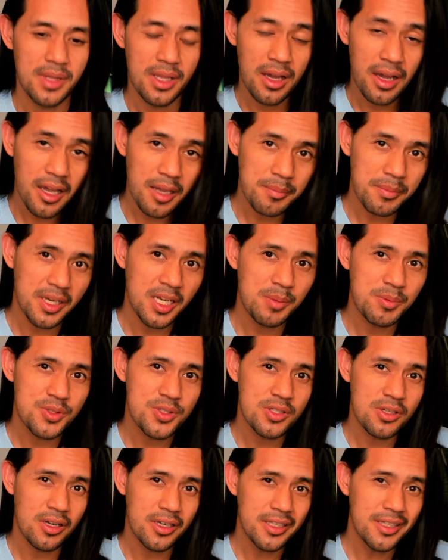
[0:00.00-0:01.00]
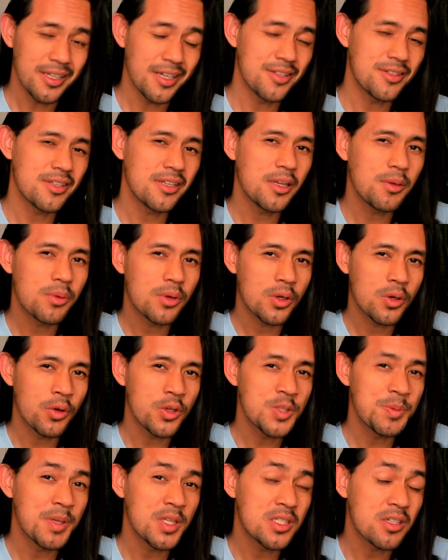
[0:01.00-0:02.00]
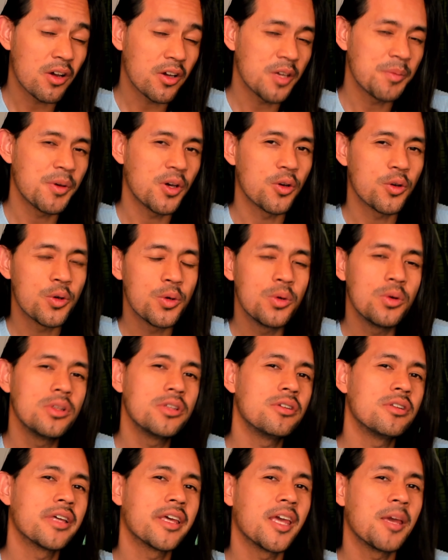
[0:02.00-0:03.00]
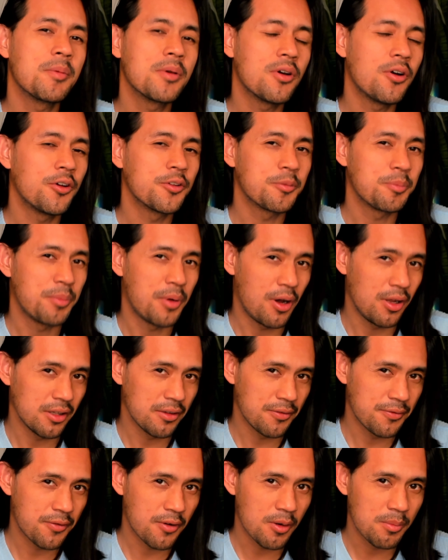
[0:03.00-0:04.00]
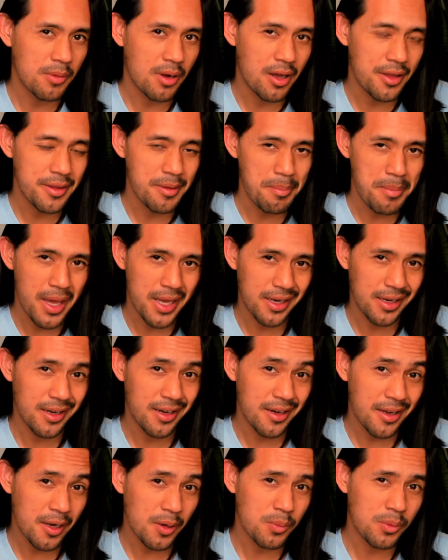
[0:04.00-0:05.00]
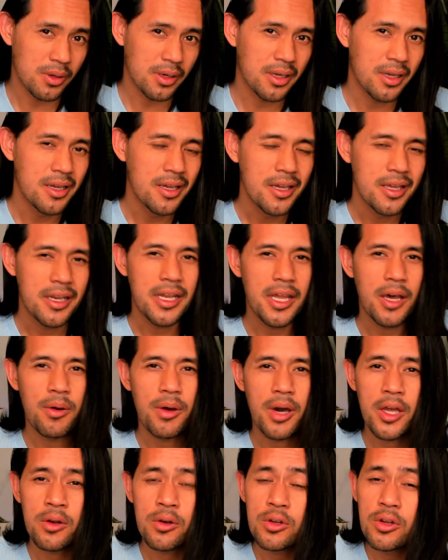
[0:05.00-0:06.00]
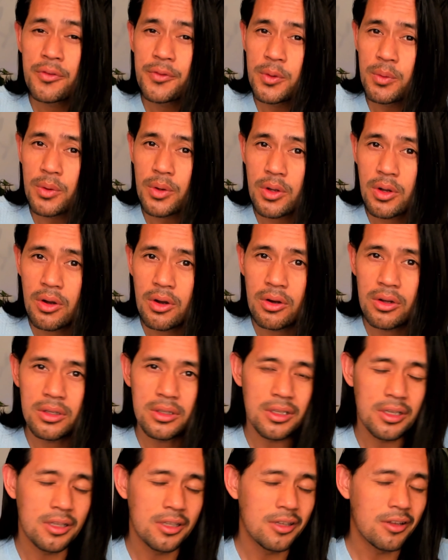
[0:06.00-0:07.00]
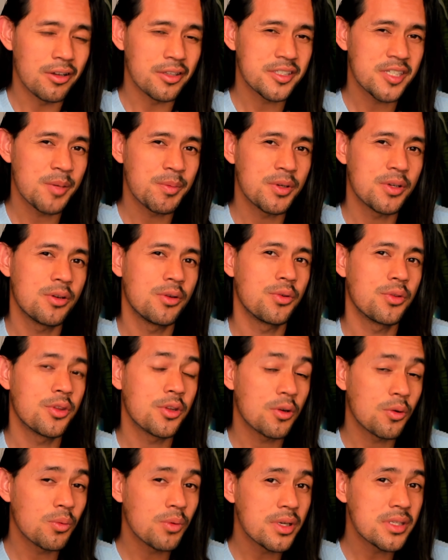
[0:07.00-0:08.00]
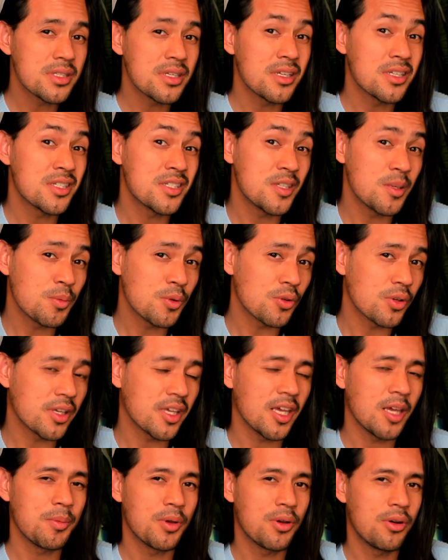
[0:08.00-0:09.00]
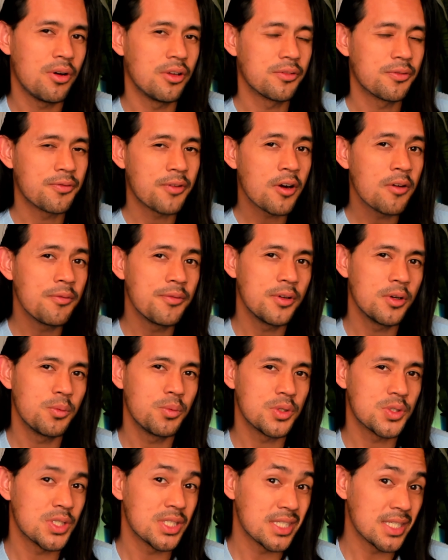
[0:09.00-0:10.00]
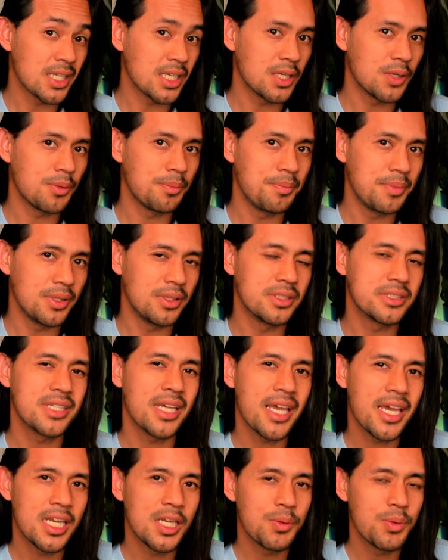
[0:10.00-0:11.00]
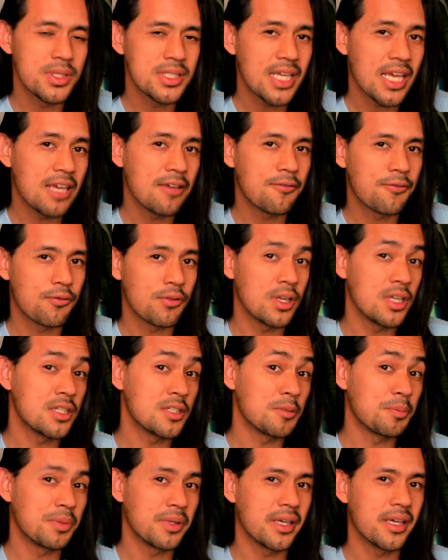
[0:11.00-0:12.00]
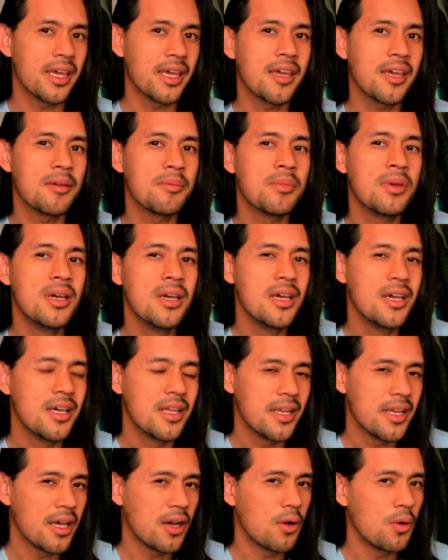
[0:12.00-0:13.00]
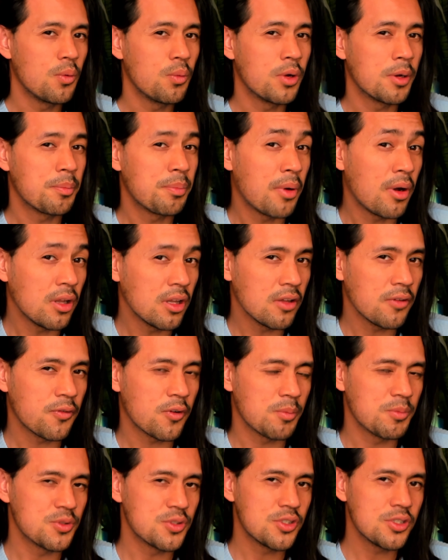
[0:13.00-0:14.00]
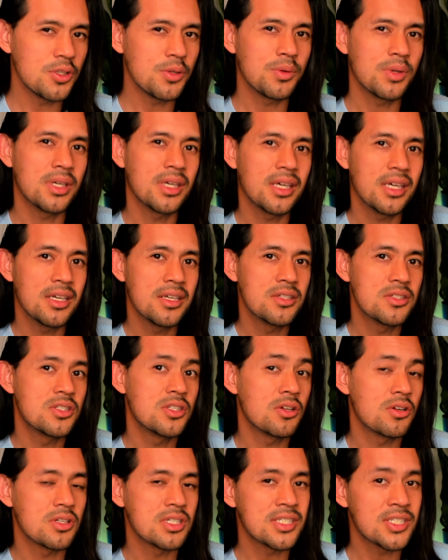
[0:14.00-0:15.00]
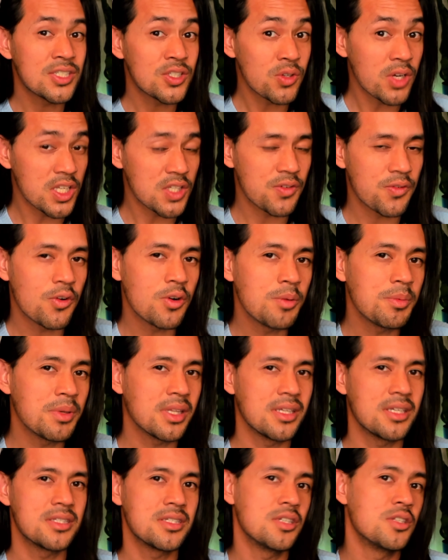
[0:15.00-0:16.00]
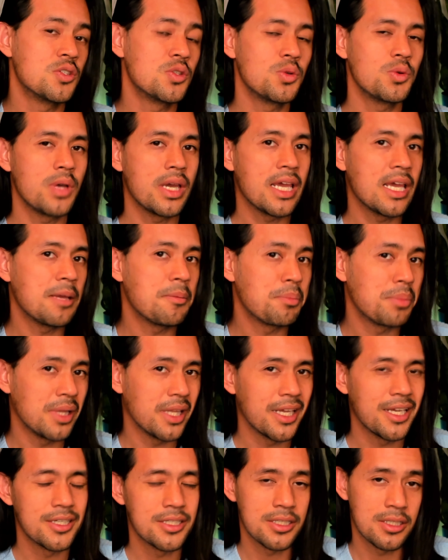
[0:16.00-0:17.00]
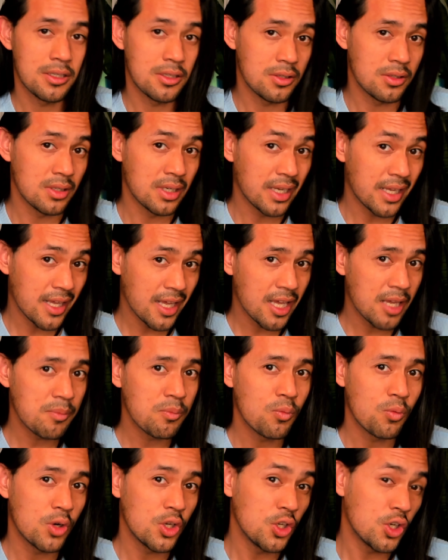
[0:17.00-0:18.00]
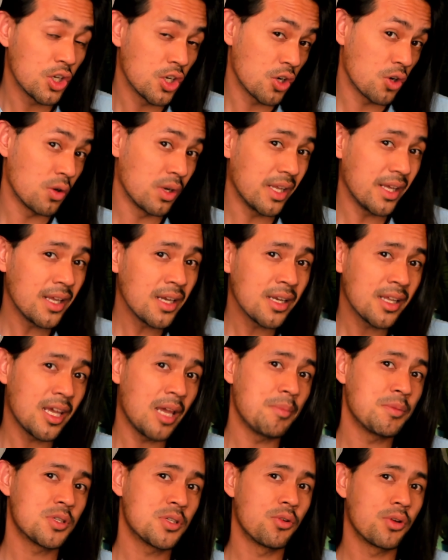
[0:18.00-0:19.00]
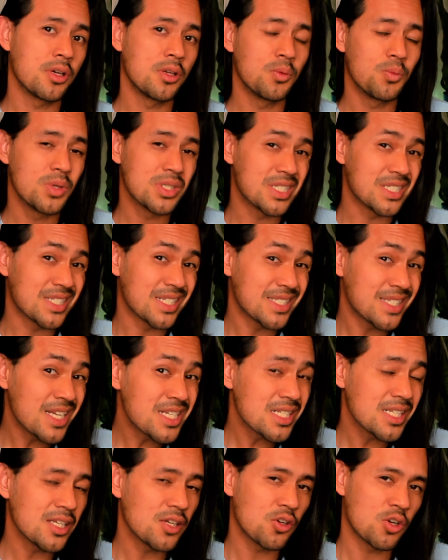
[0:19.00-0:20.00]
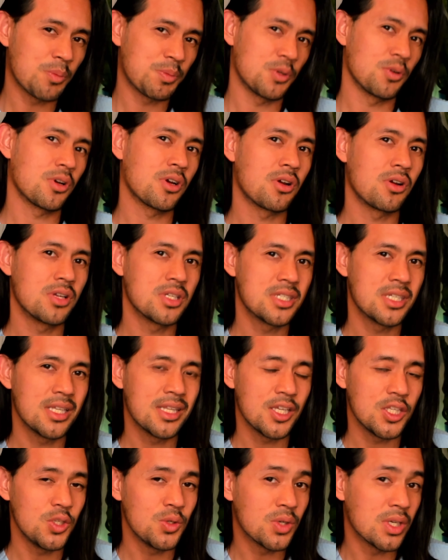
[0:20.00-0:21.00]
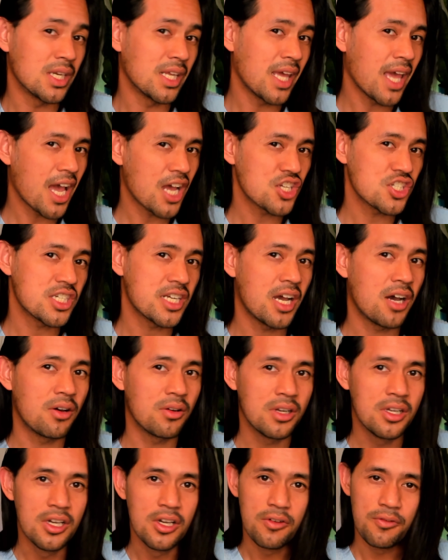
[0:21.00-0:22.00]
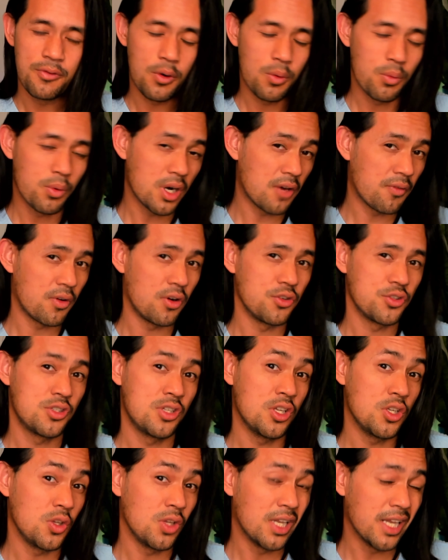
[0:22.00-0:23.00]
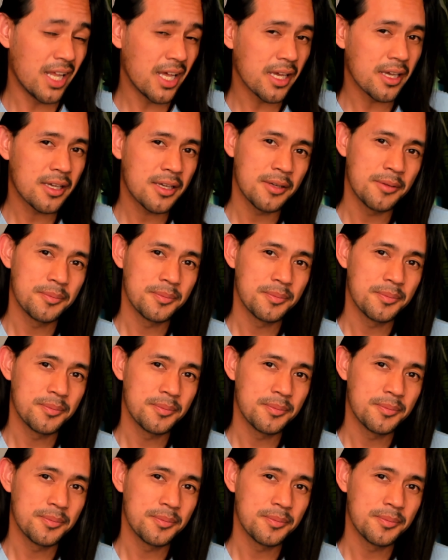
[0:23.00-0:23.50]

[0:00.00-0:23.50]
Hi, my name is Johnny, and today we're going to be talking about a cool little game called PolyFarm on the MATIC network. Now, I don't know if you recall, a long time ago, there was a similar game called Farmville, which Zynga built, and it was a free-to-play game. Now, what PolyFarm is doing is they're transforming this into a play-to-earn game where you can earn in-game token, which is essentially cryptocurrency that you can cash out for whatever else that you'd like.